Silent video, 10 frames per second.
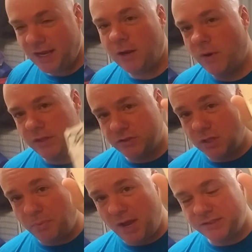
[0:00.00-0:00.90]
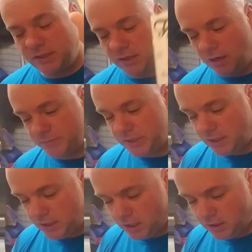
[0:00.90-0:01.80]
anyway, this is the box that it comes
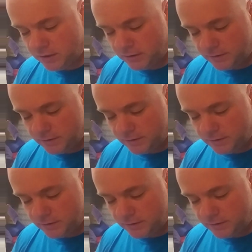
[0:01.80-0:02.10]
in here.